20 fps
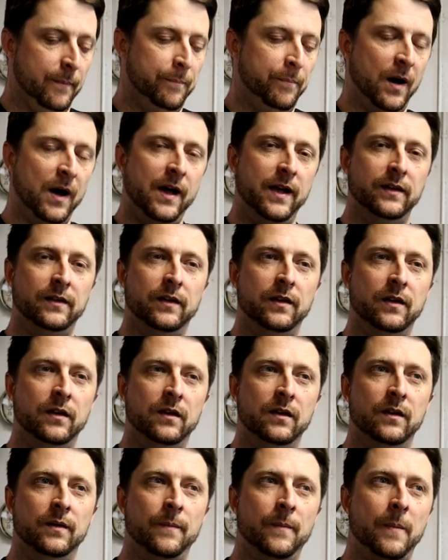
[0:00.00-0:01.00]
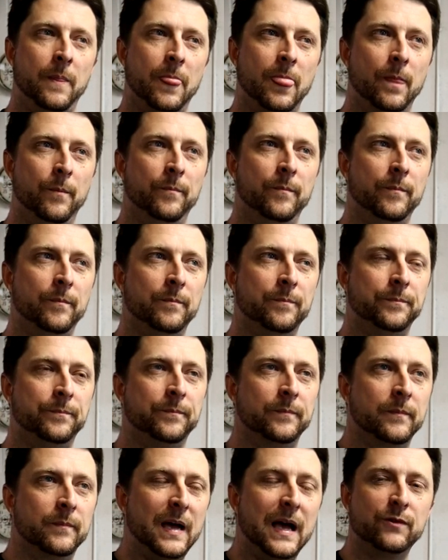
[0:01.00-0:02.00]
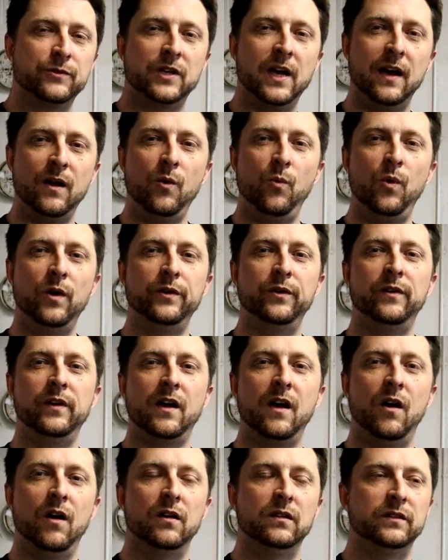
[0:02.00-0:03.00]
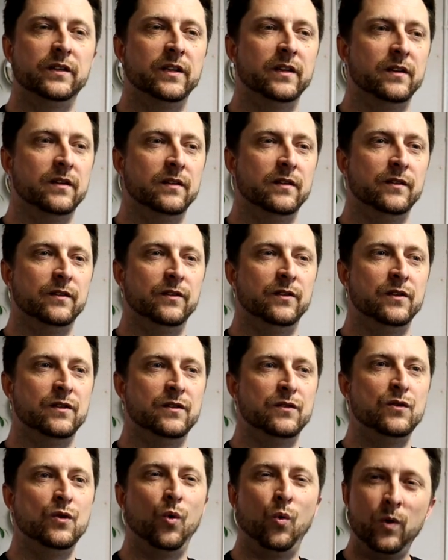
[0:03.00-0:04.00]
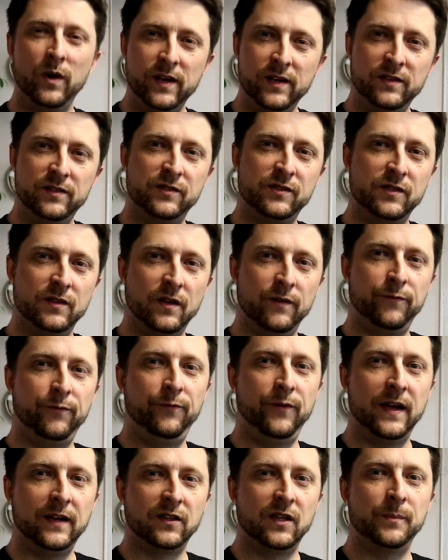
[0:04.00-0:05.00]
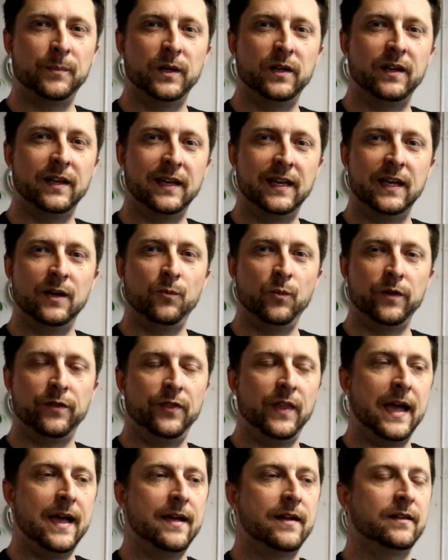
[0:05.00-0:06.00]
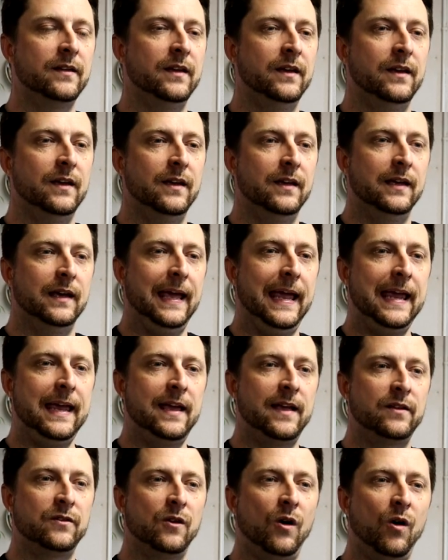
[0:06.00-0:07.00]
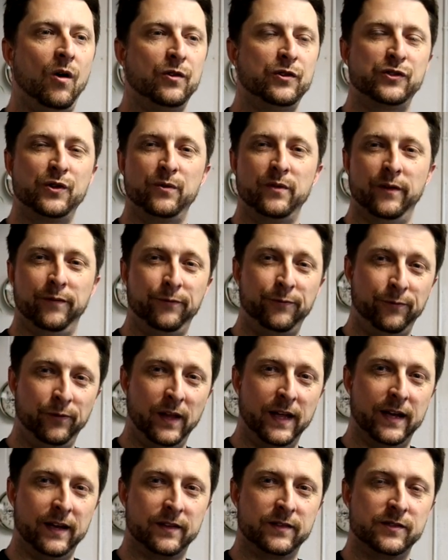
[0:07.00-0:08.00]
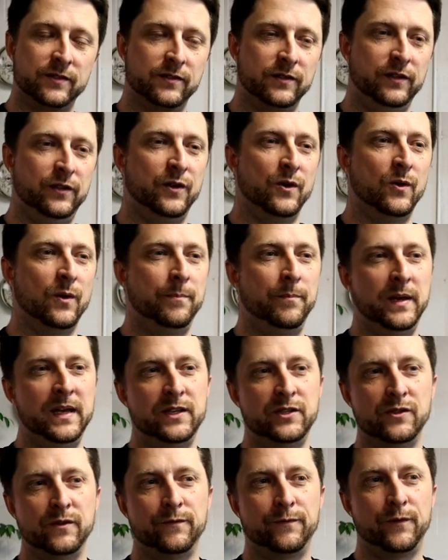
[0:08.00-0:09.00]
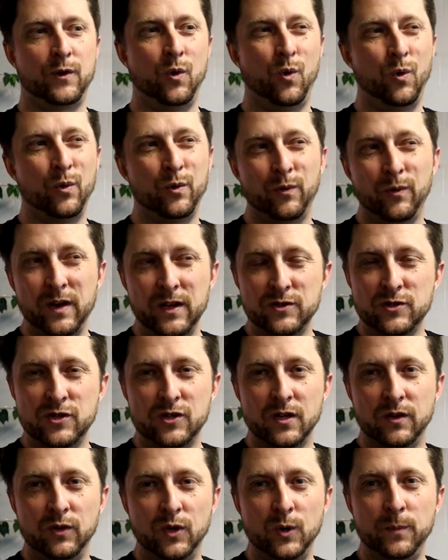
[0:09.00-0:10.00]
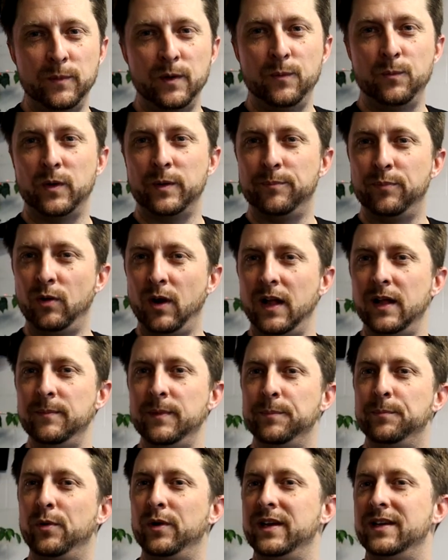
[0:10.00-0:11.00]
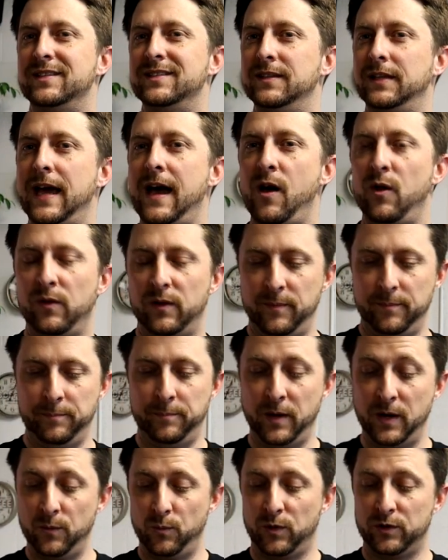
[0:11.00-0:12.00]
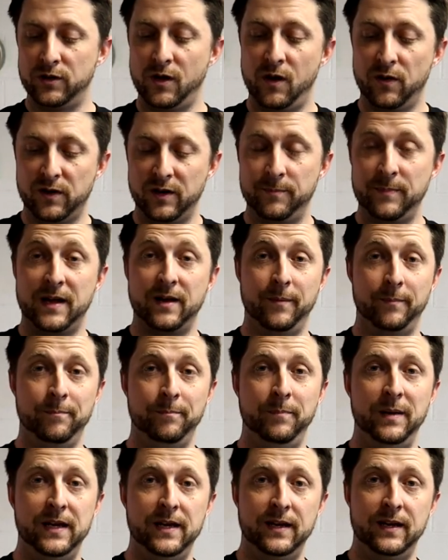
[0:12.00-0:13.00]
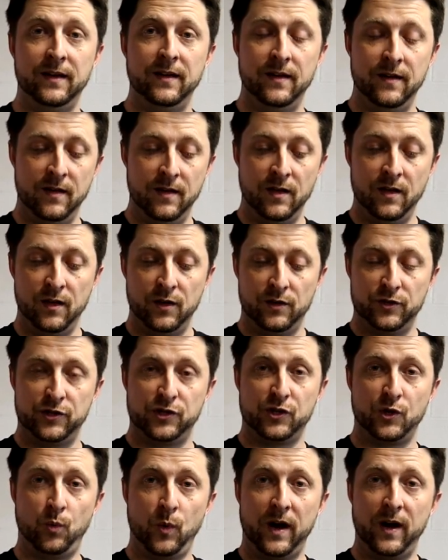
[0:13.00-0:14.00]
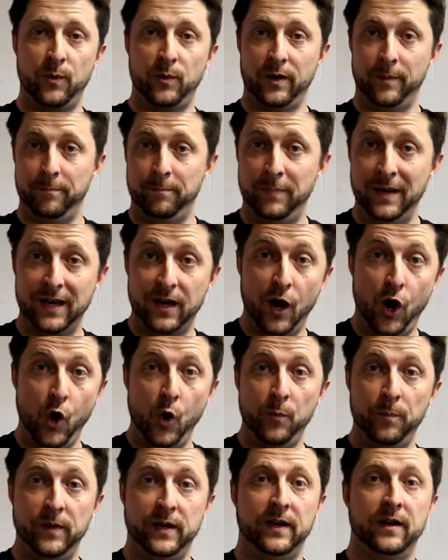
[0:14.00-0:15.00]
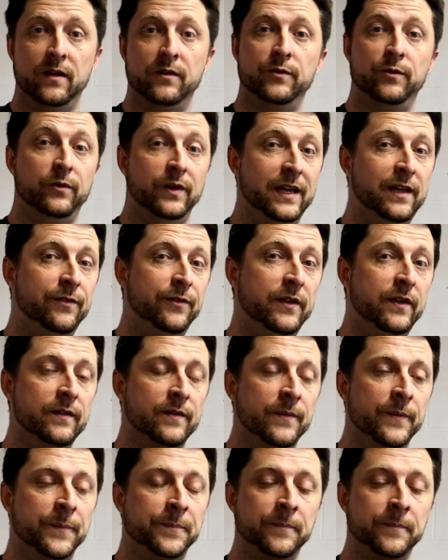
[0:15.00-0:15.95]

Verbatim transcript: But I was kind of wondering on the noise effect I'm going to get with that, and also the flex. You know, a piece of 1/4-inch aluminum would probably be pretty stout, but we're talking about a big square with a big opening underneath it.